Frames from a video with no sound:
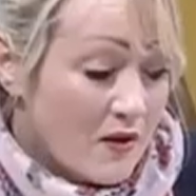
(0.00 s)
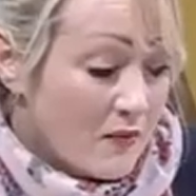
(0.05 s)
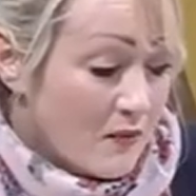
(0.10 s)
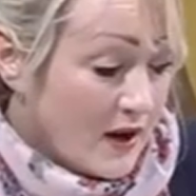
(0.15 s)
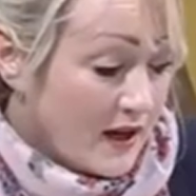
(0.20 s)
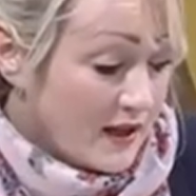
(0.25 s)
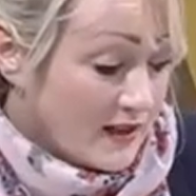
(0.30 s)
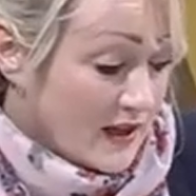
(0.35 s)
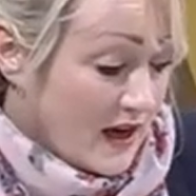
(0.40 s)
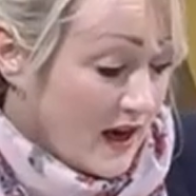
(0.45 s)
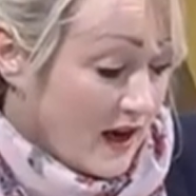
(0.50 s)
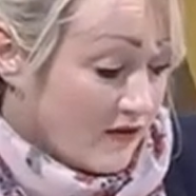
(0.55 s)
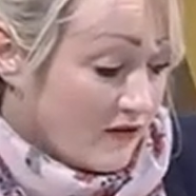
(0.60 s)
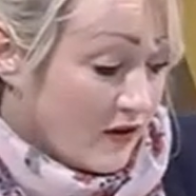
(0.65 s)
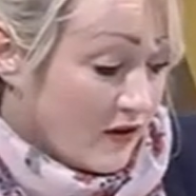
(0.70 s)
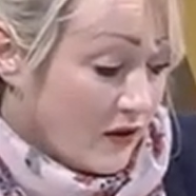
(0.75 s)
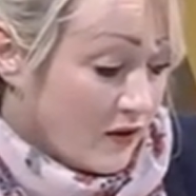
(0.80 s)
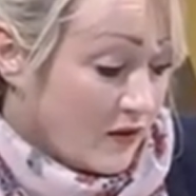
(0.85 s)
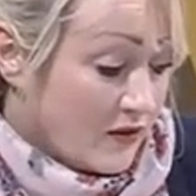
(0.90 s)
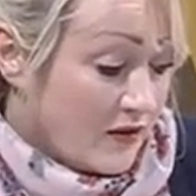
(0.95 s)
might have
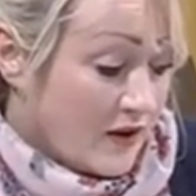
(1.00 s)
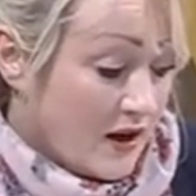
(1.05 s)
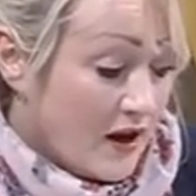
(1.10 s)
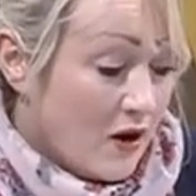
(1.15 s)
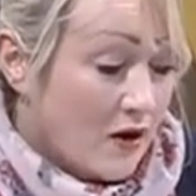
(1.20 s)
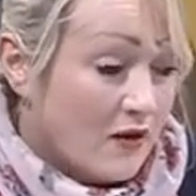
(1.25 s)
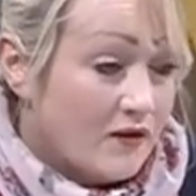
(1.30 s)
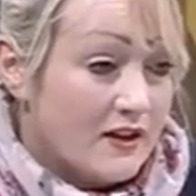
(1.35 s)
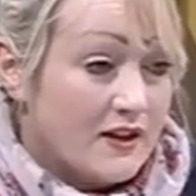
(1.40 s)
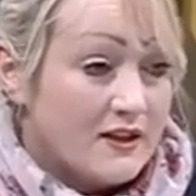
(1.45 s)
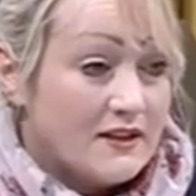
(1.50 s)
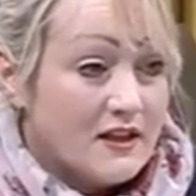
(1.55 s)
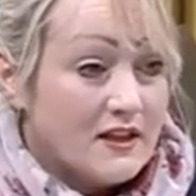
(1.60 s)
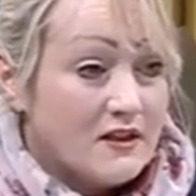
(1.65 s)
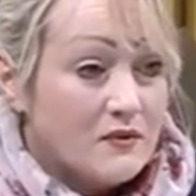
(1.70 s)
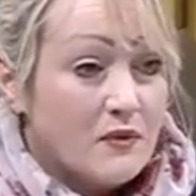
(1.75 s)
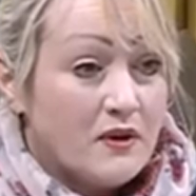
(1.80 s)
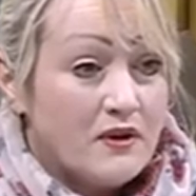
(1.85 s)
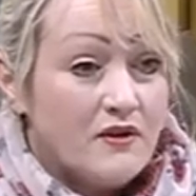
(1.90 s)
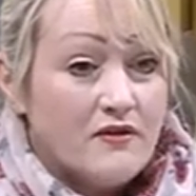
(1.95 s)
on this
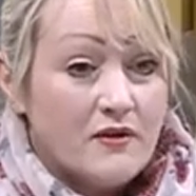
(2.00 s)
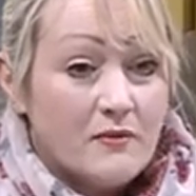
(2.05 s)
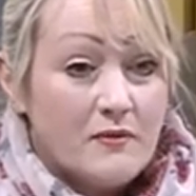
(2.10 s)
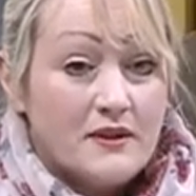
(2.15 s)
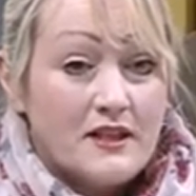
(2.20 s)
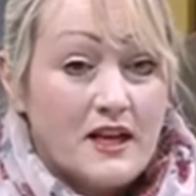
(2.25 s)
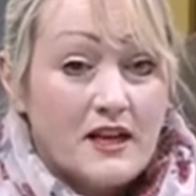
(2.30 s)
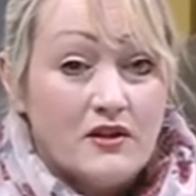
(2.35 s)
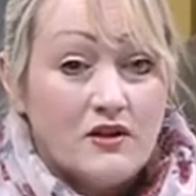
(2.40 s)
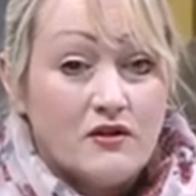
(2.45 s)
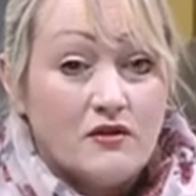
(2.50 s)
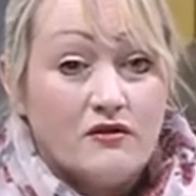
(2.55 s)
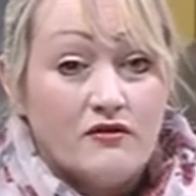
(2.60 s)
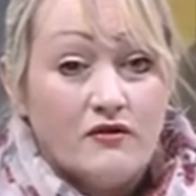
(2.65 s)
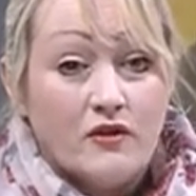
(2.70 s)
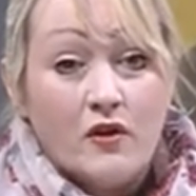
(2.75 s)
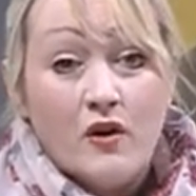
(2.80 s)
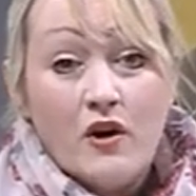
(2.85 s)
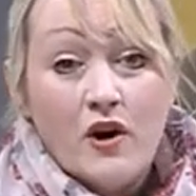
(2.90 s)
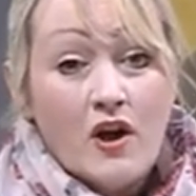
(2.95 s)
as one of the potential
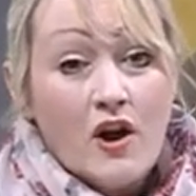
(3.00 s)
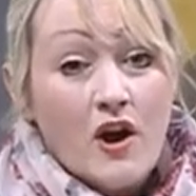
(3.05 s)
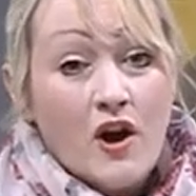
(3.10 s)
4.